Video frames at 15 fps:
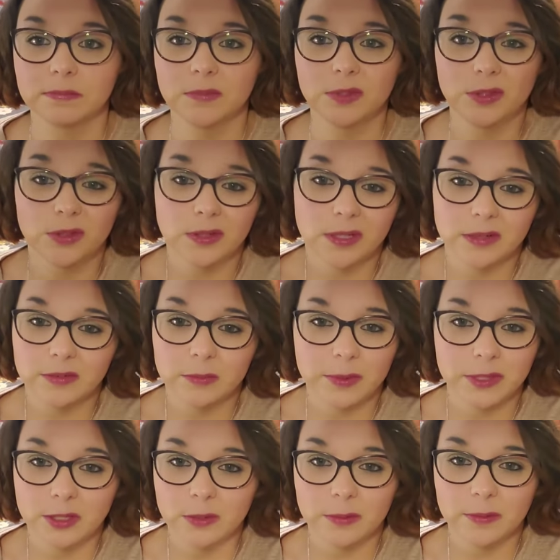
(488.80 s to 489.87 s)
you can never be
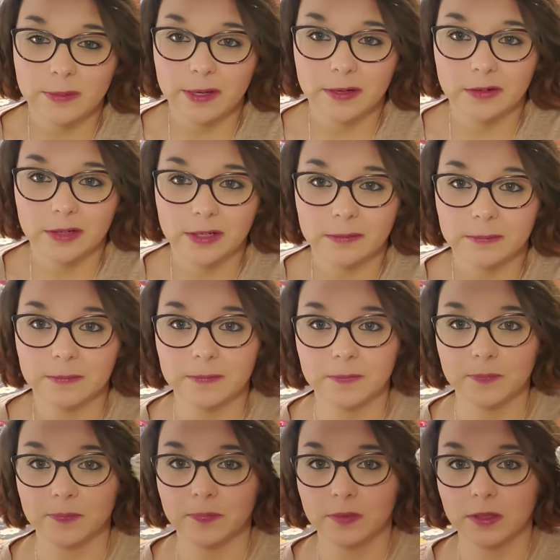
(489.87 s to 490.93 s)
too prepared, right?
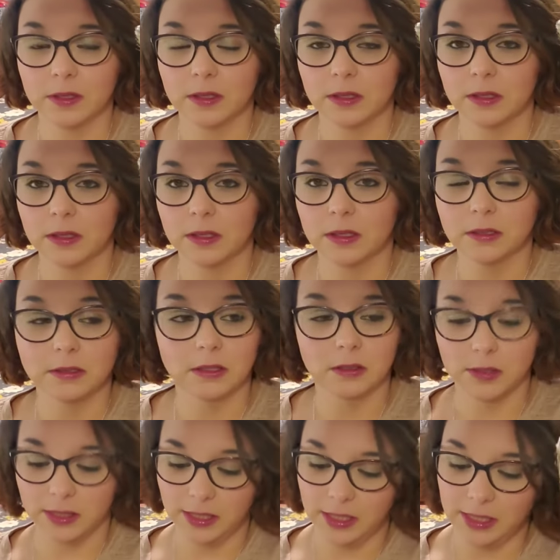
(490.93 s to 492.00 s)
So,
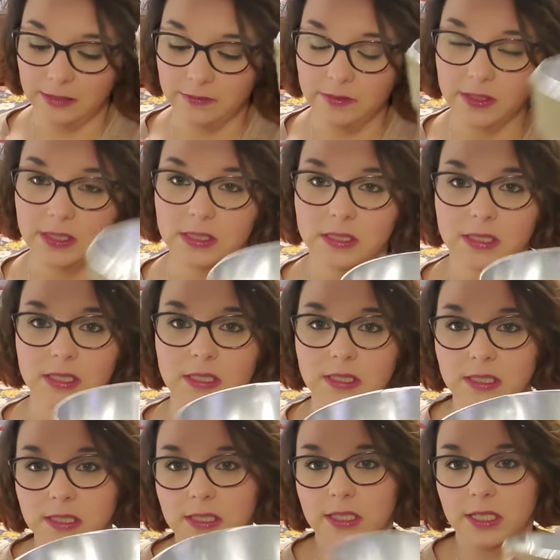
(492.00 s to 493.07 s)
and they have these in
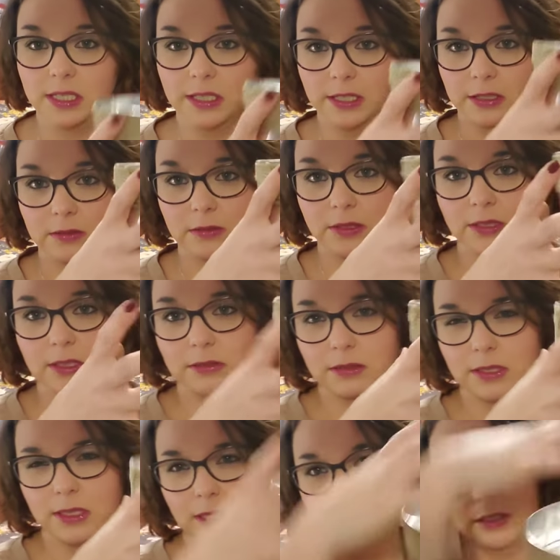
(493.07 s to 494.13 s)
skinnier ones. They were
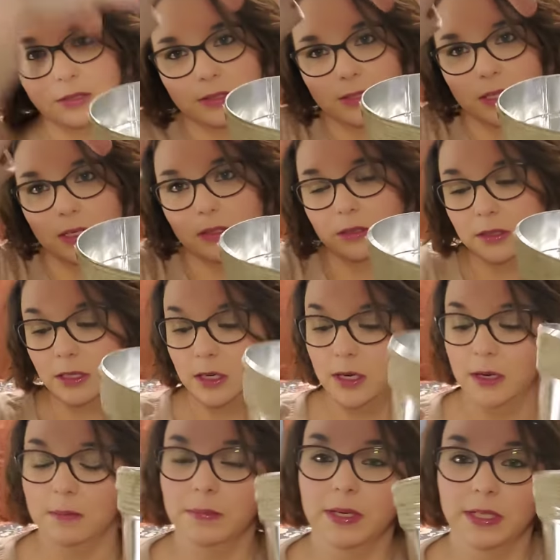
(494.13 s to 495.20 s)
skinnier and taller,
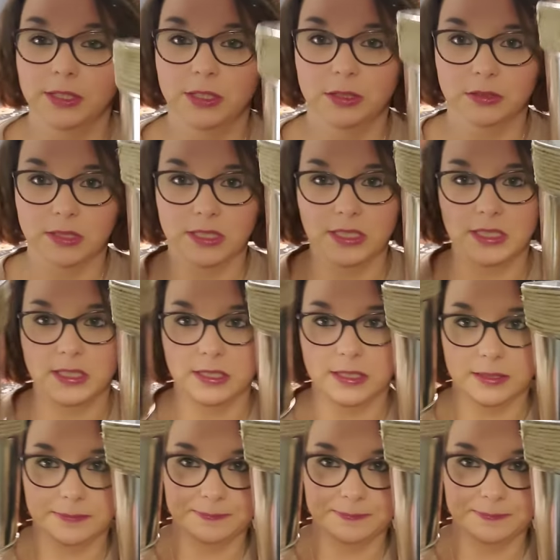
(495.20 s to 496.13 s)
but I chose these.